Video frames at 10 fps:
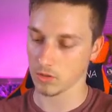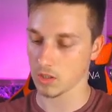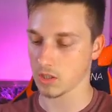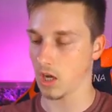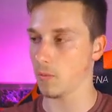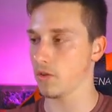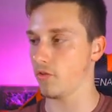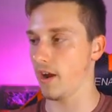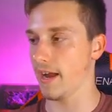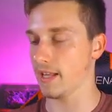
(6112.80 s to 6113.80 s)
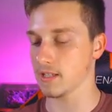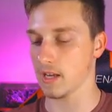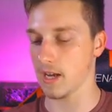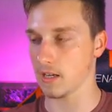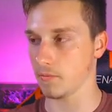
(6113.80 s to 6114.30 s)
Start with the right hand
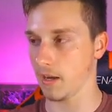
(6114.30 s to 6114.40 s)
side.